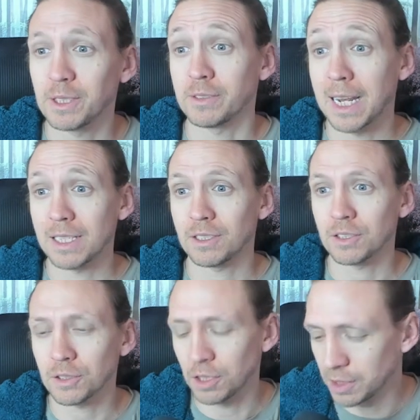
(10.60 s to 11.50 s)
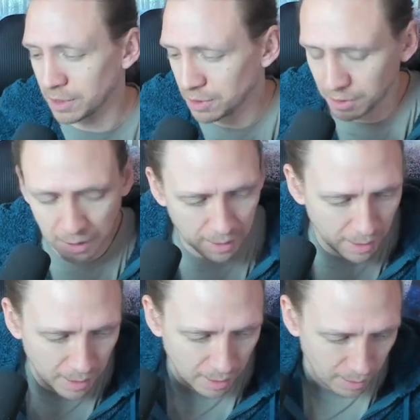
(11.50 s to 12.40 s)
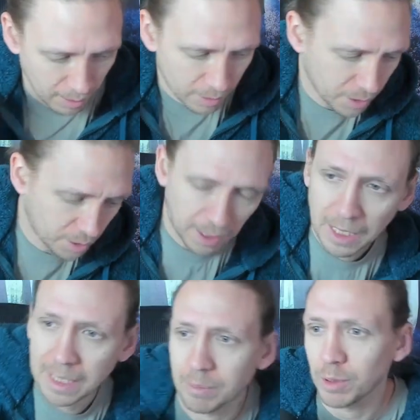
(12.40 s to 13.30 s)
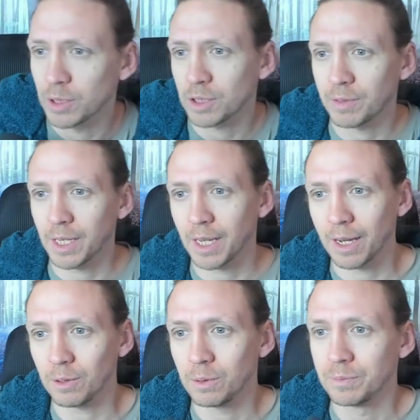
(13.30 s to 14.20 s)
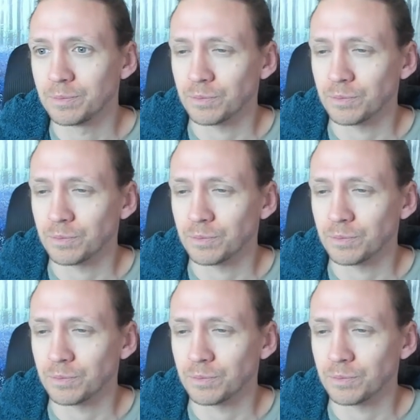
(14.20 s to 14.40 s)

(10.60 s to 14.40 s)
of analysis on this clip, on this video.